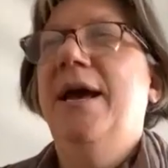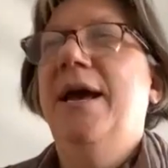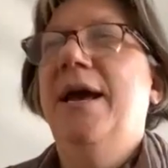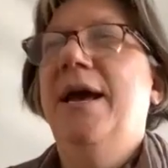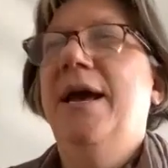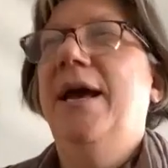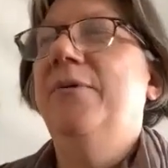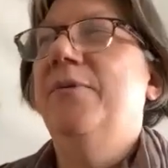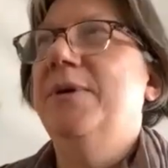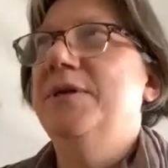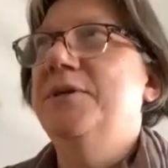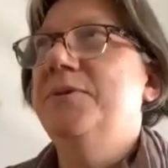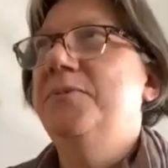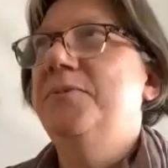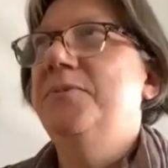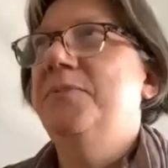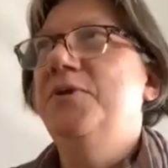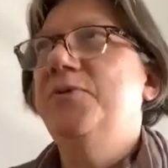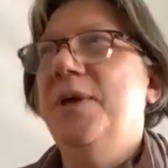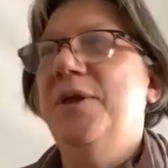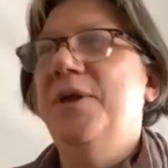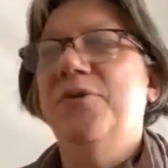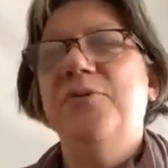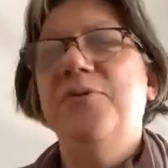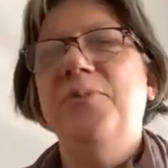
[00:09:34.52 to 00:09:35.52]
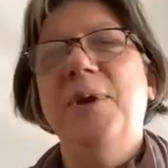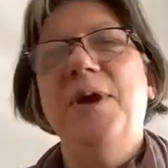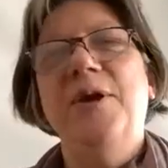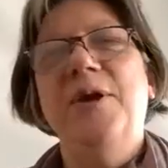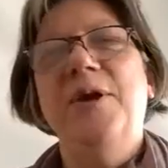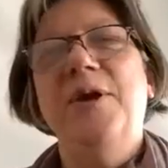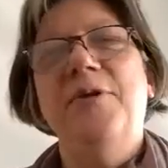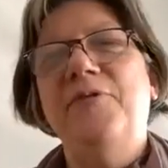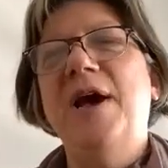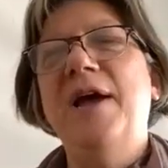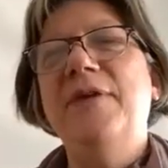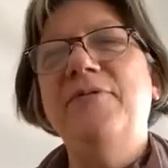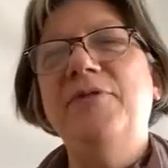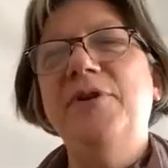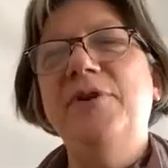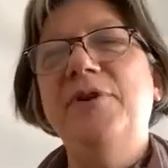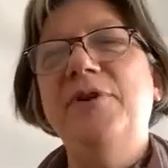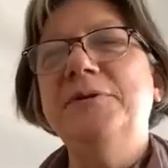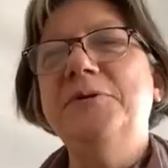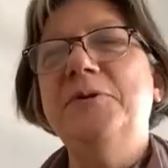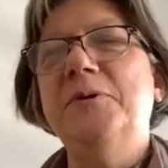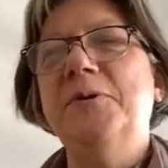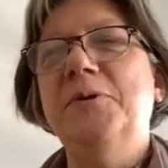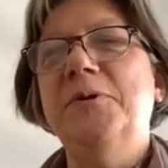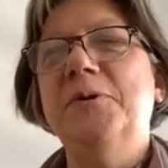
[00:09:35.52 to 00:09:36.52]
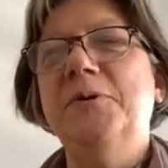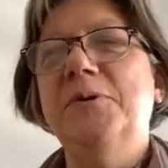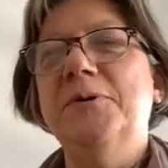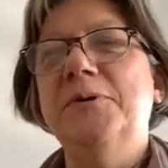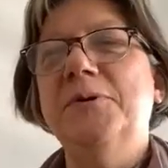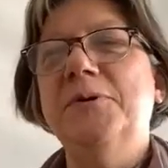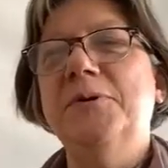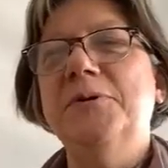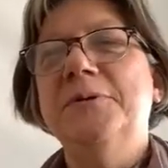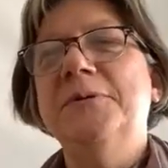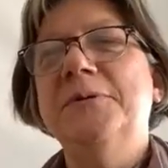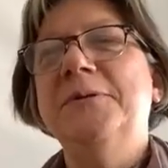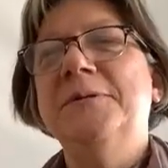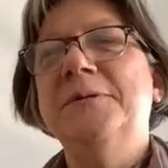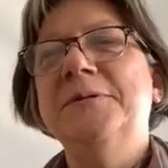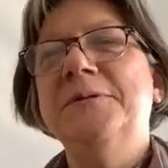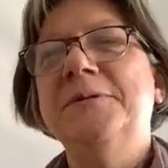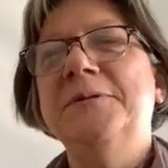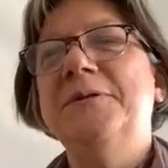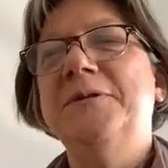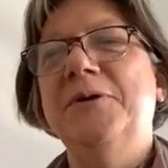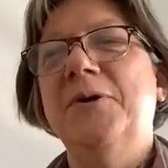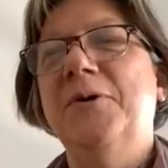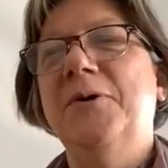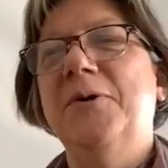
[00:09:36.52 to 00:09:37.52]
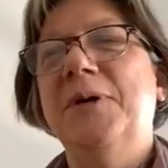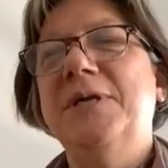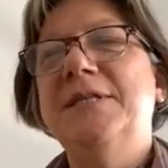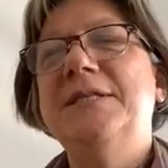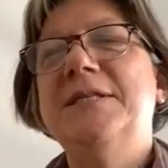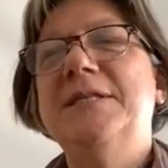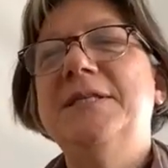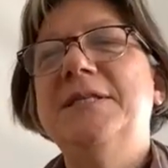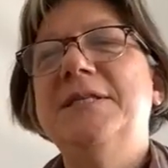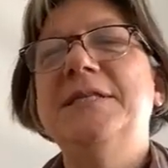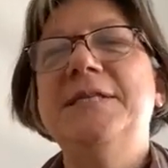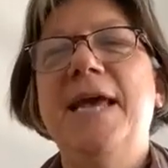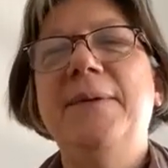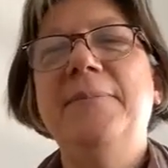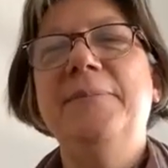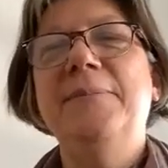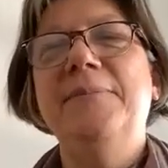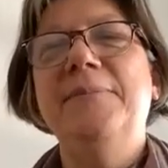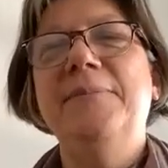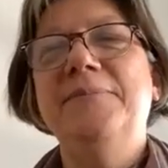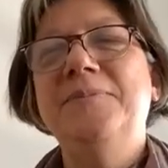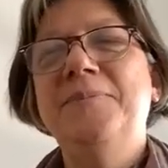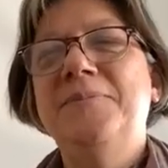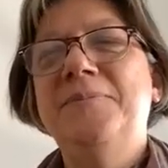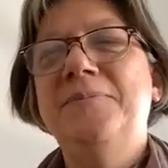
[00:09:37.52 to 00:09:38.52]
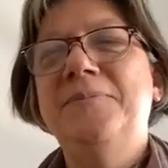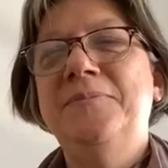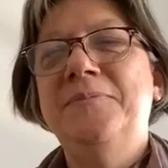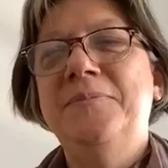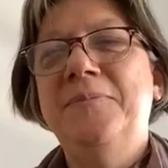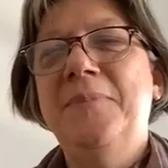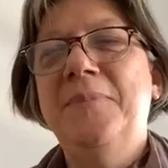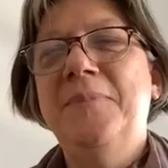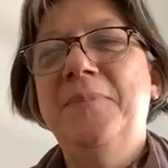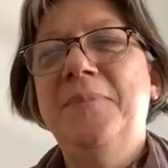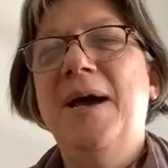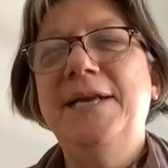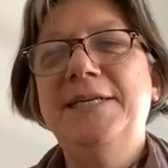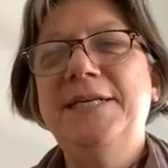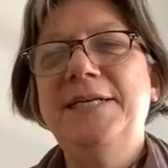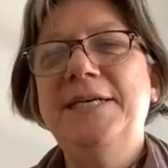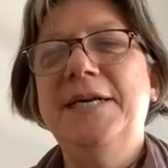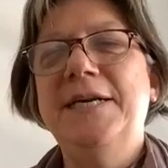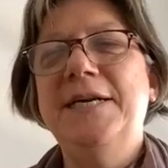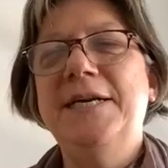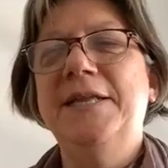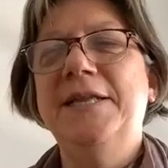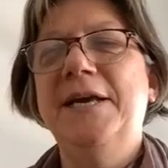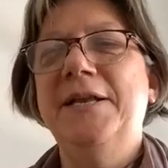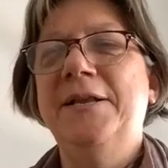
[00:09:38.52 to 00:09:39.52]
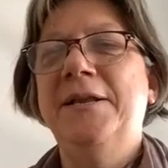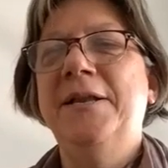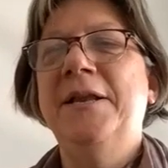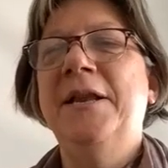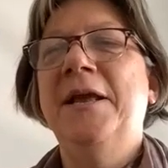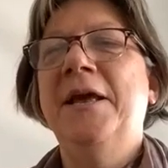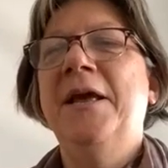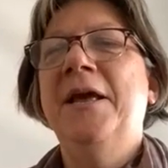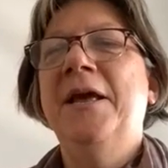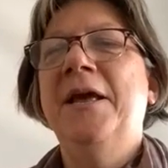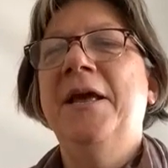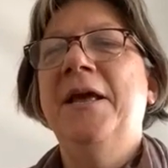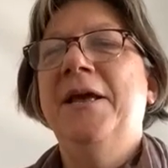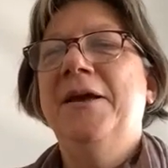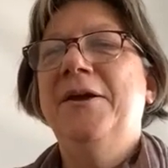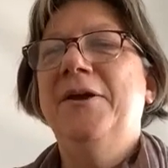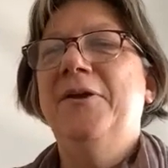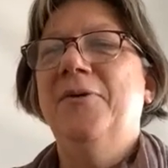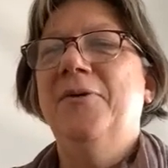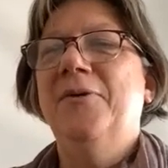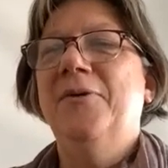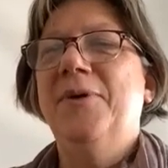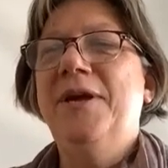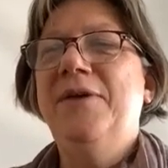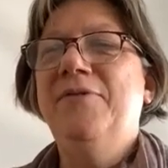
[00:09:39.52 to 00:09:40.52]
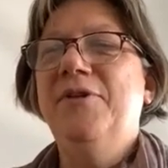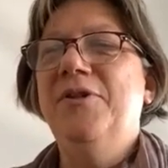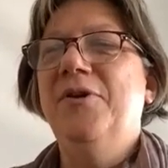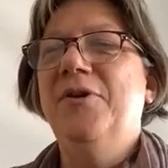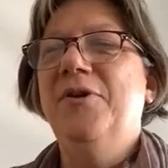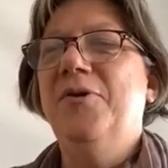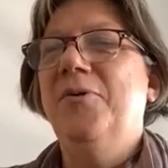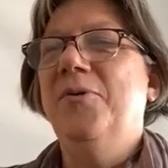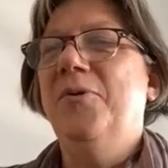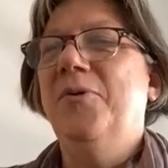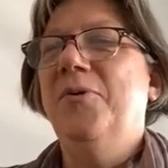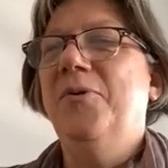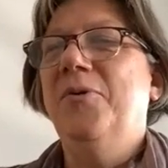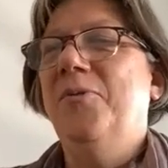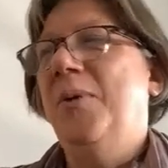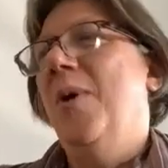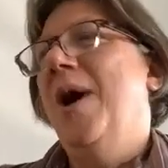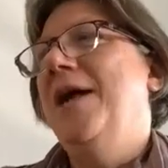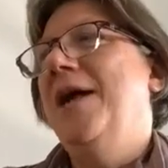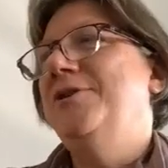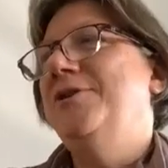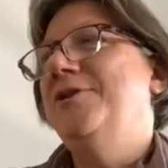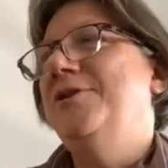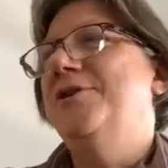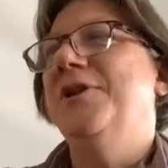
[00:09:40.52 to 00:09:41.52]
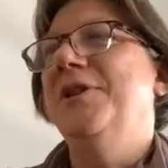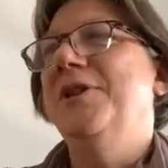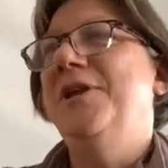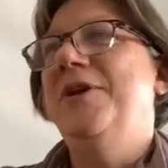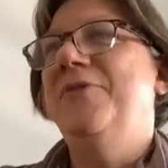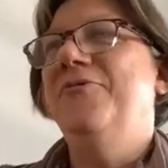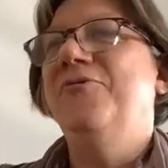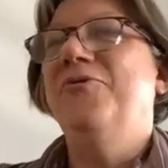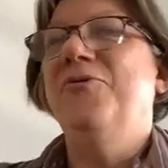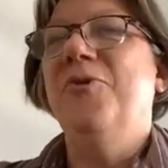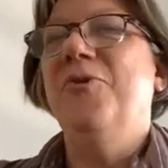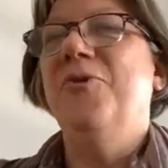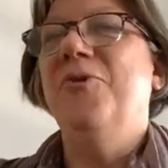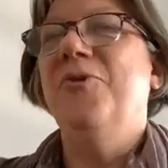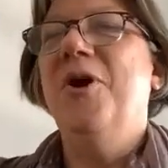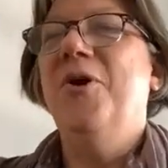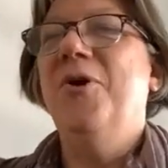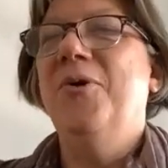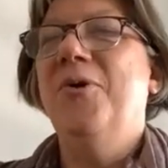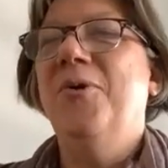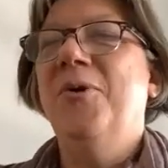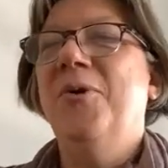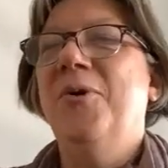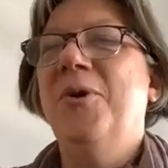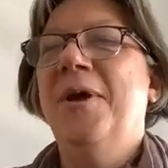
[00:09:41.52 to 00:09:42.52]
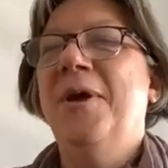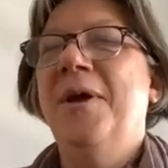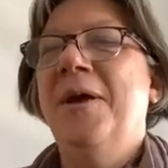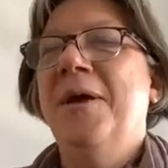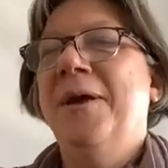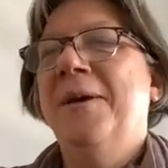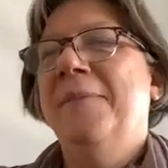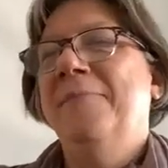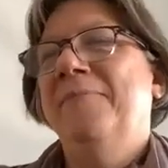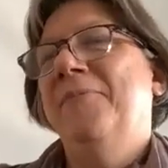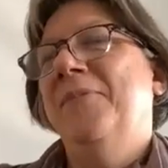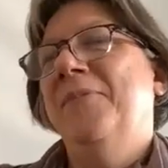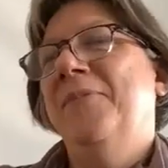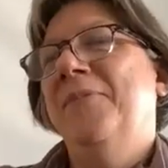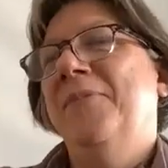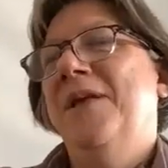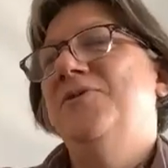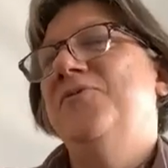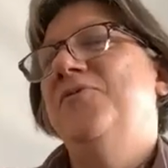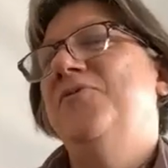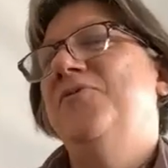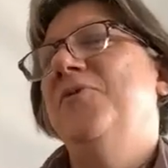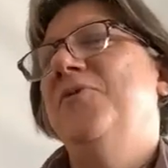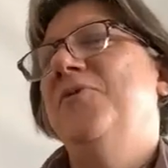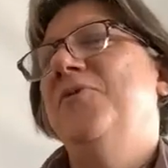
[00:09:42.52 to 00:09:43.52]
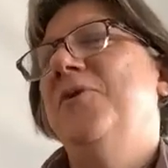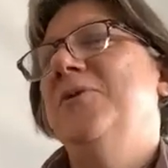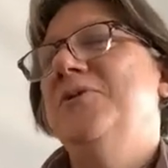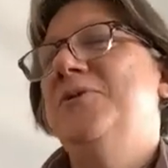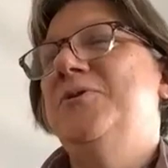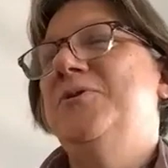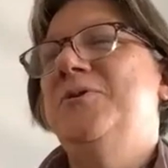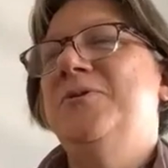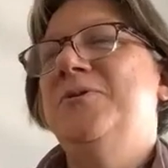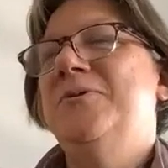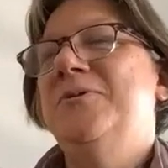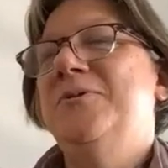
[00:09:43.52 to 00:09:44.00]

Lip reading: and it was between 3 and 5 years old. So it's the same idea that, even though we watch the leaf grow, its first